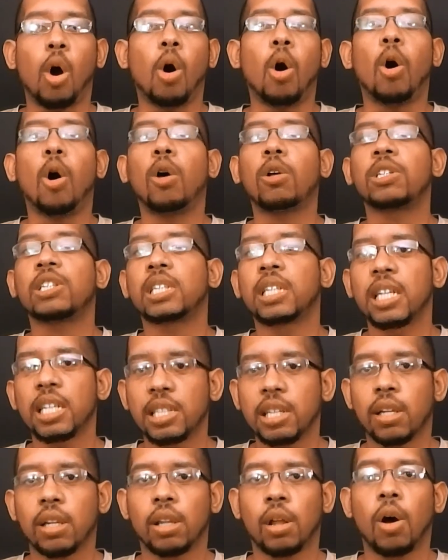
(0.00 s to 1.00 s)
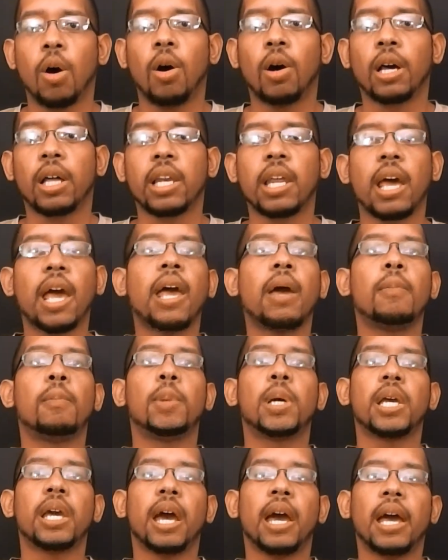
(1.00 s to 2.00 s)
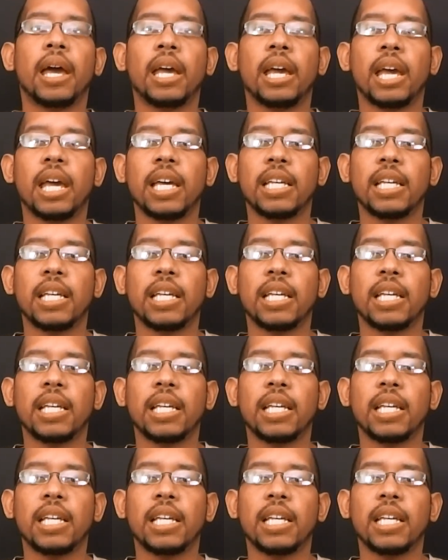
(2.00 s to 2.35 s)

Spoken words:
all season long in the NBA,